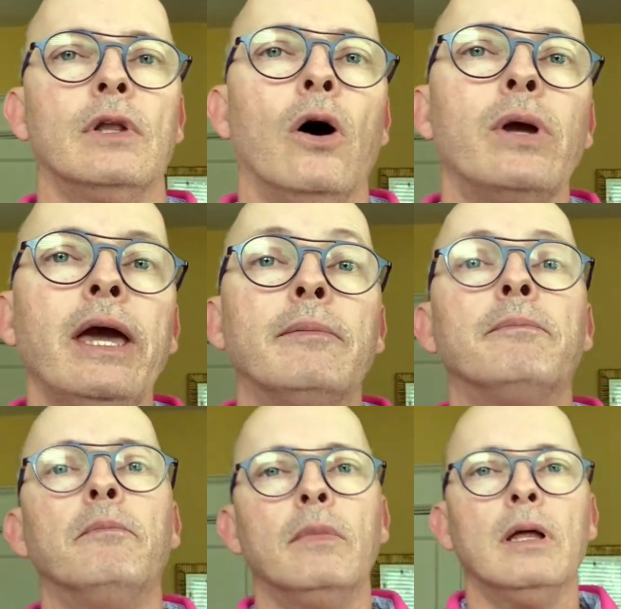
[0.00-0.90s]
Okay,
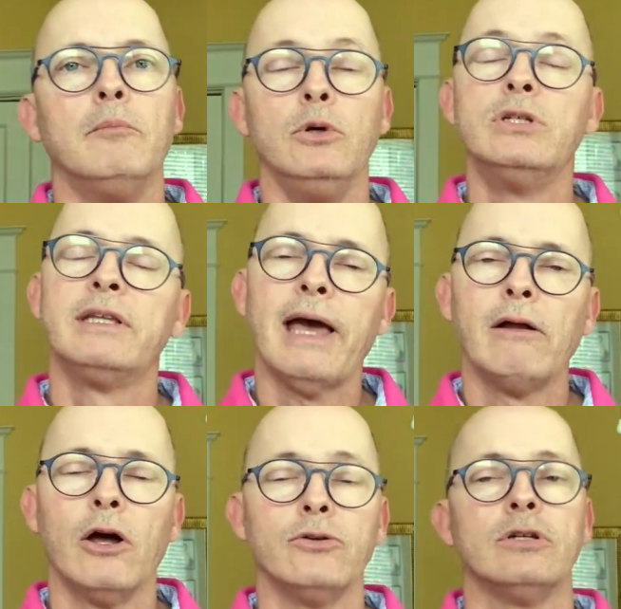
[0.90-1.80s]
music
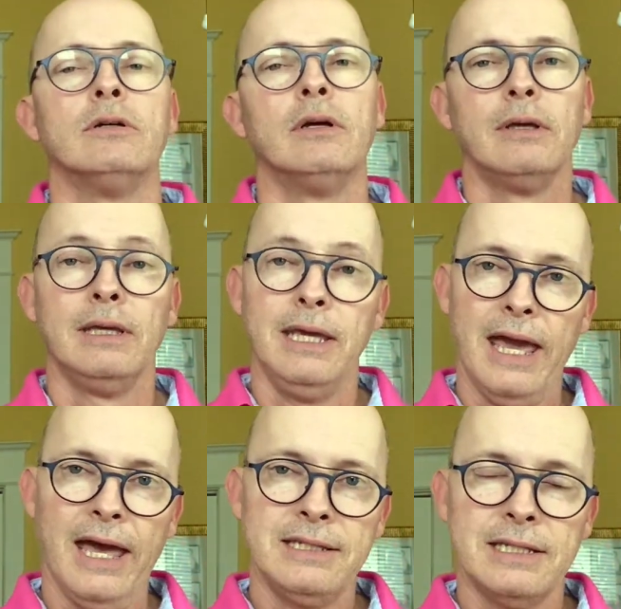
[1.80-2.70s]
downloads.
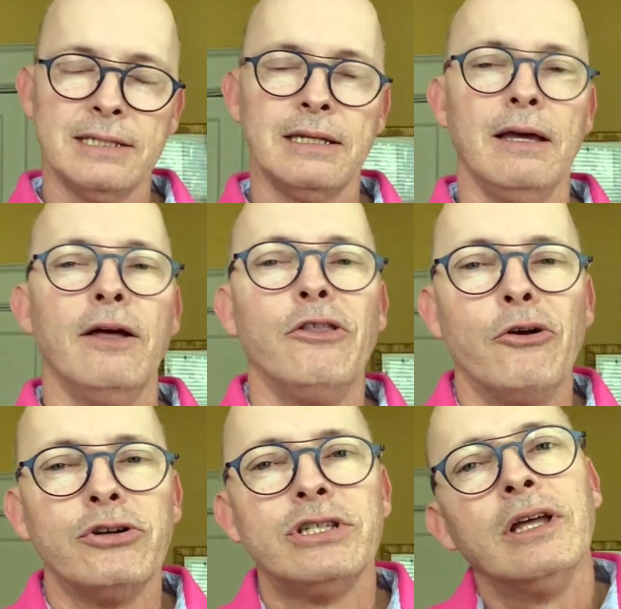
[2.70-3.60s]
Yes, there
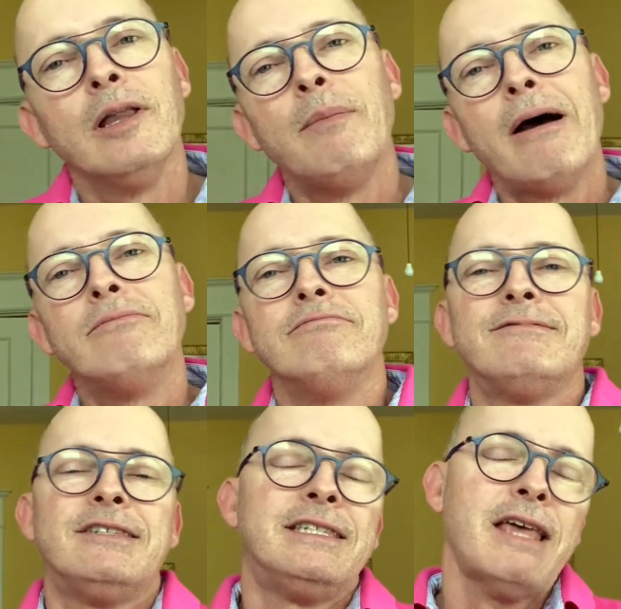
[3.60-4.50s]
are still about
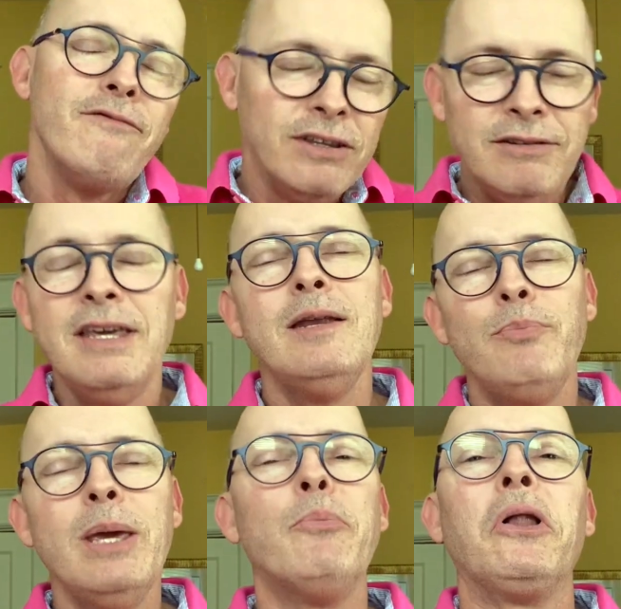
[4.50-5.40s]
17
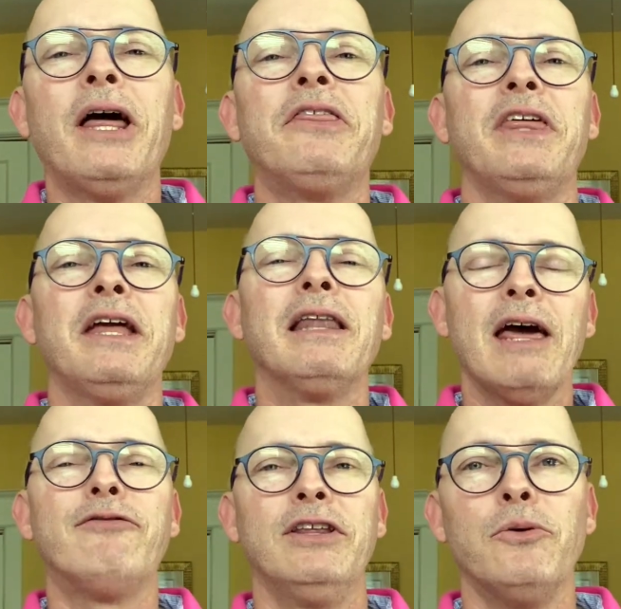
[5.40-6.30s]
people, I think,
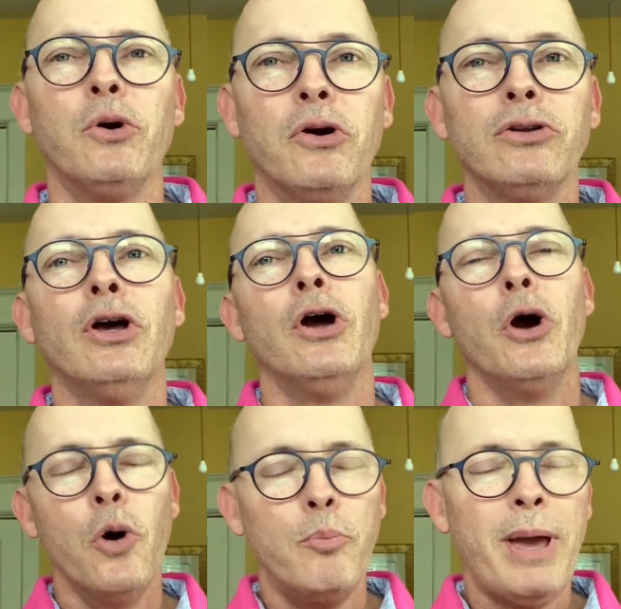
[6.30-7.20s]
left in the world
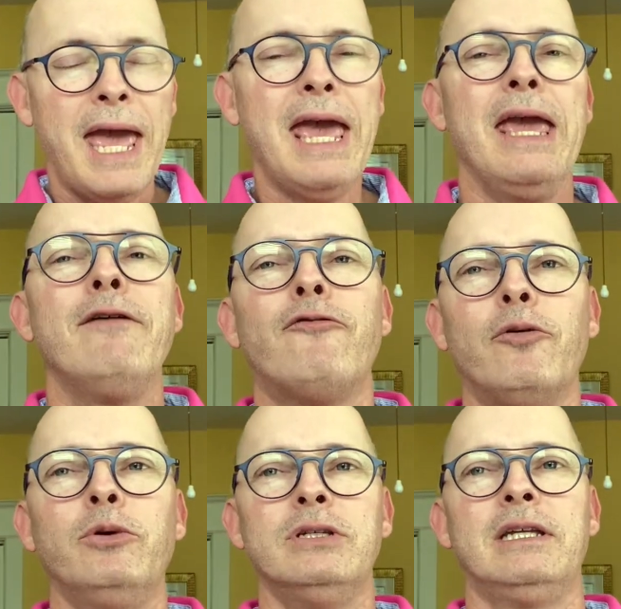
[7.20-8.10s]
who pay for
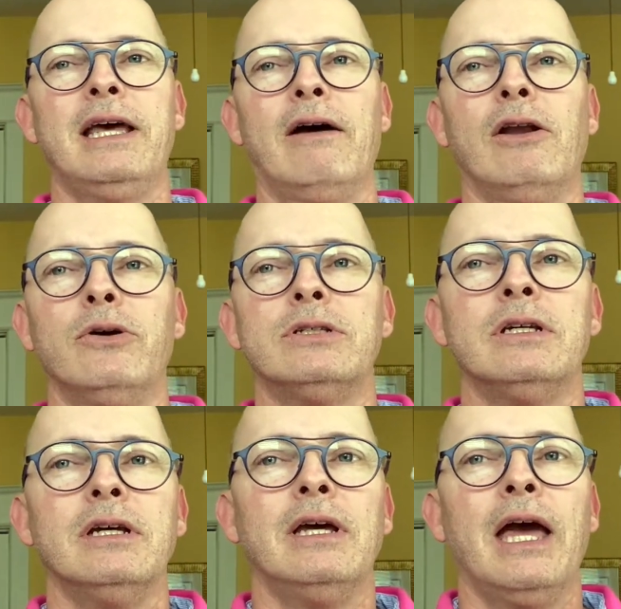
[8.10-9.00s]
music downloads.
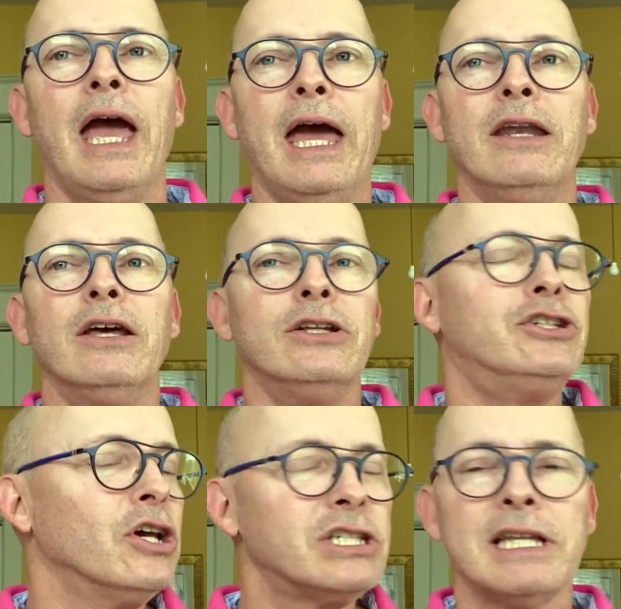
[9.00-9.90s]
And
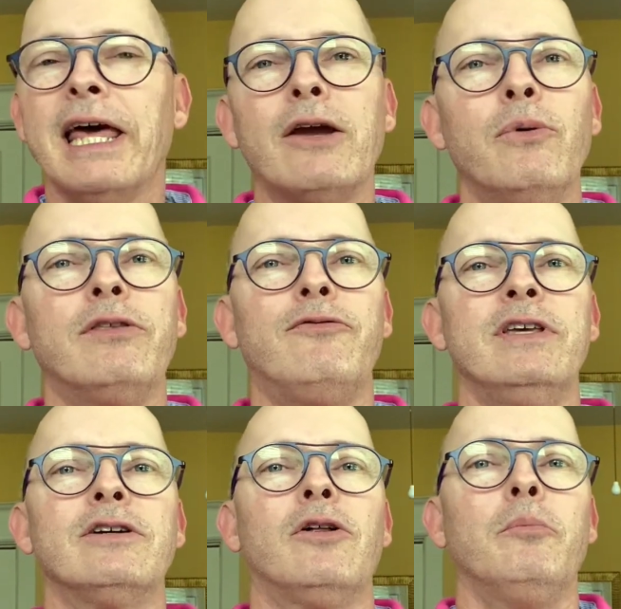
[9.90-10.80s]
just like with
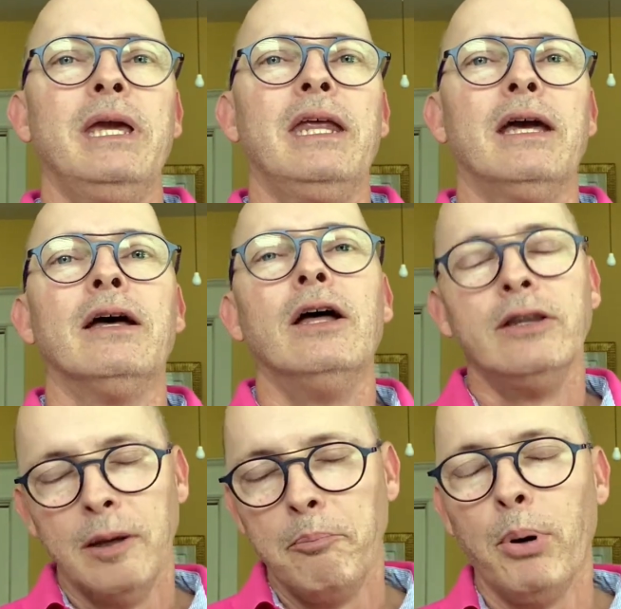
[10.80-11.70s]
physical media,
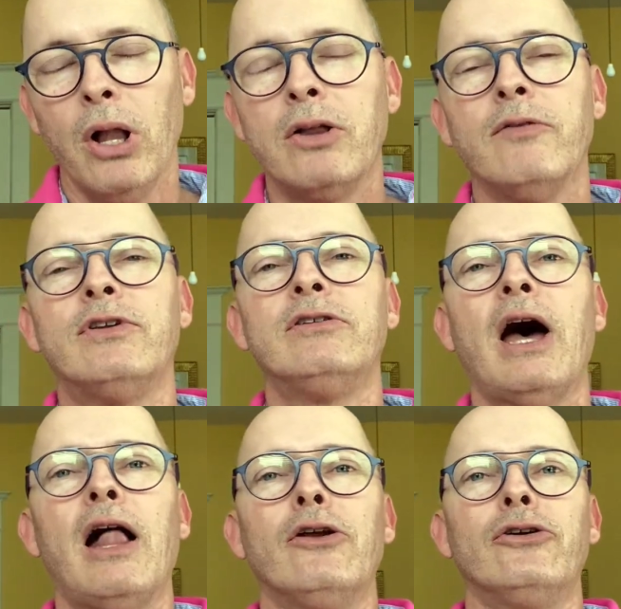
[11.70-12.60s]
the bulk of the
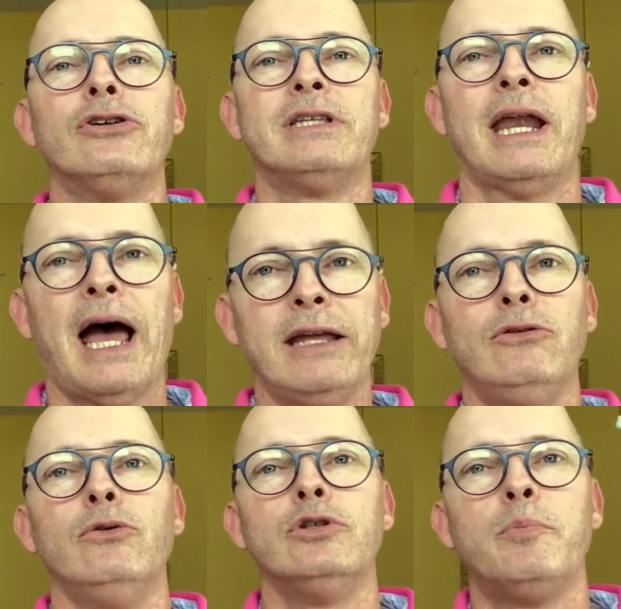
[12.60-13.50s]
dollars that
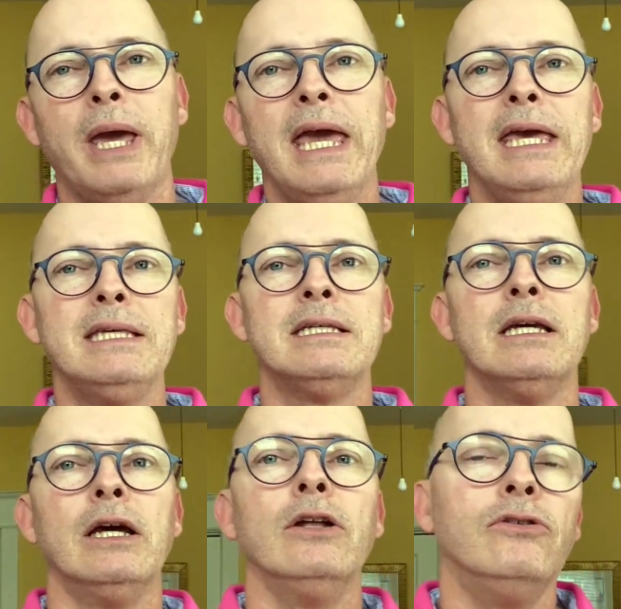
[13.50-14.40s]
iTunes pays
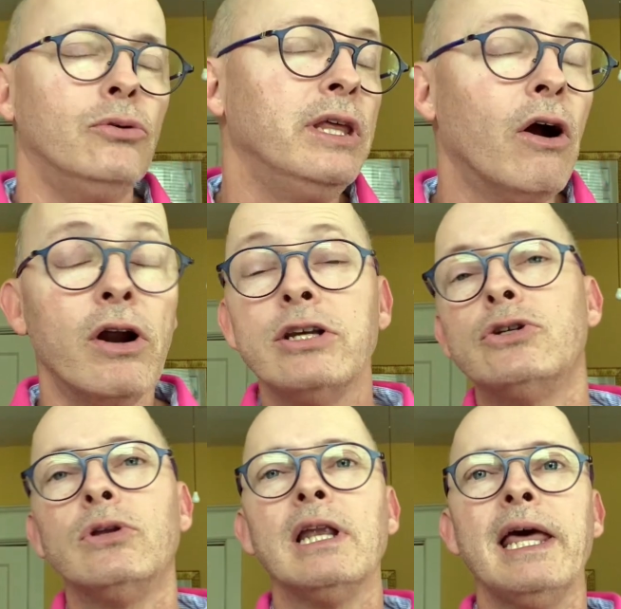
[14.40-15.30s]
to the artist
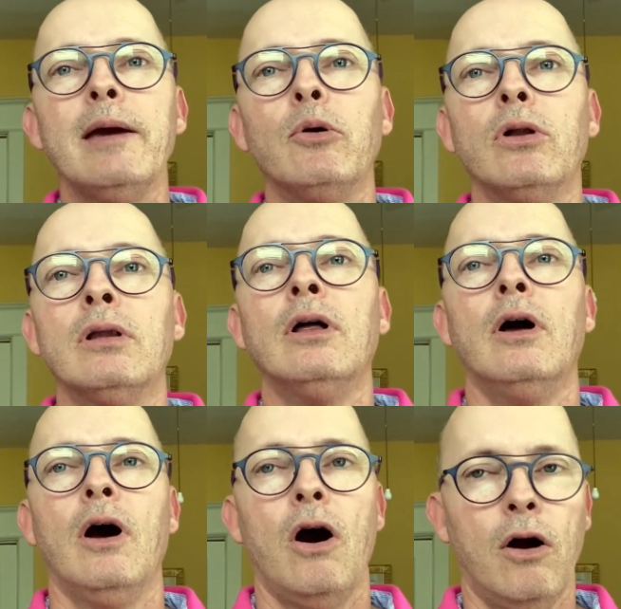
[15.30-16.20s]
or the label
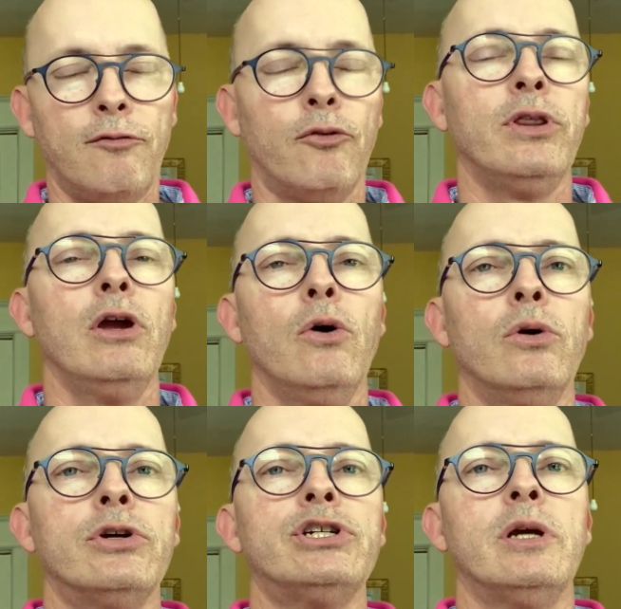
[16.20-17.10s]
are for the
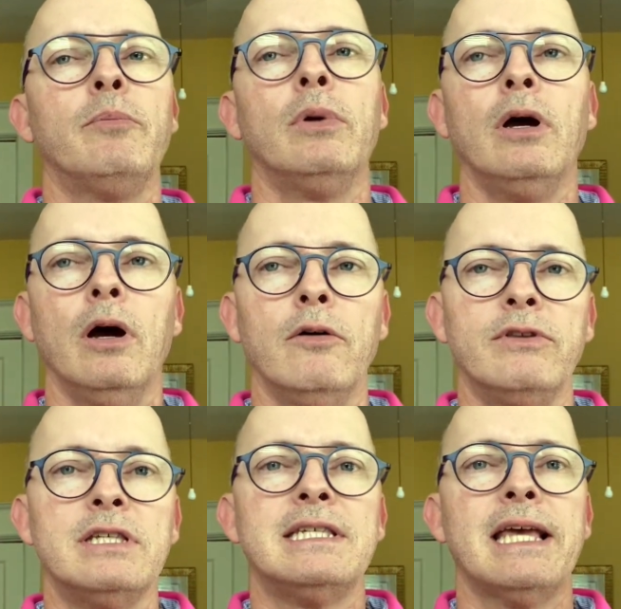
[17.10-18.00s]
ownership of
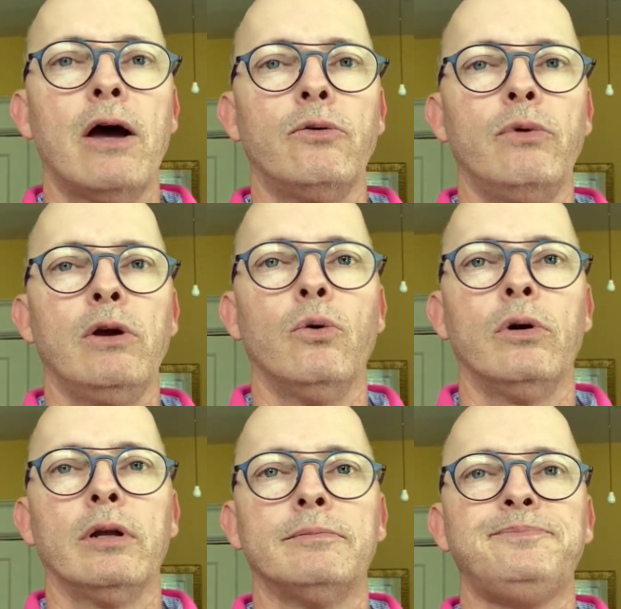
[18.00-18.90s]
the sound recording.